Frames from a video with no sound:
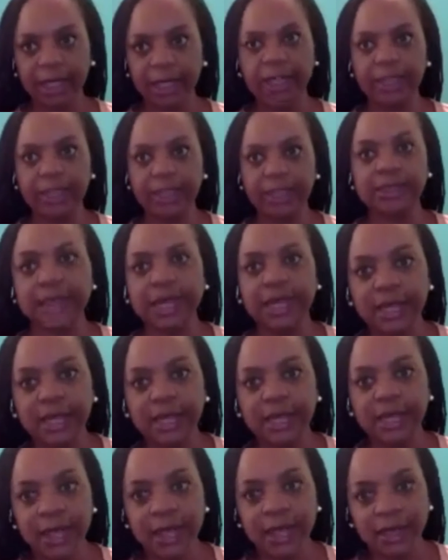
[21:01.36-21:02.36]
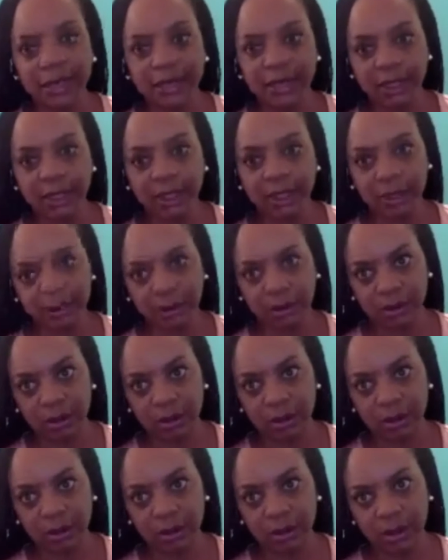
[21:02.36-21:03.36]
And he said nothing.
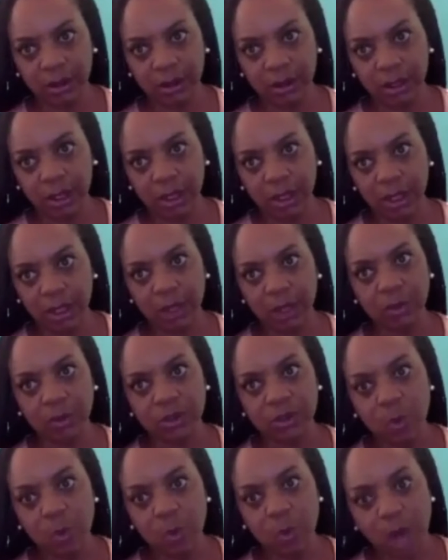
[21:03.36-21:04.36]
He was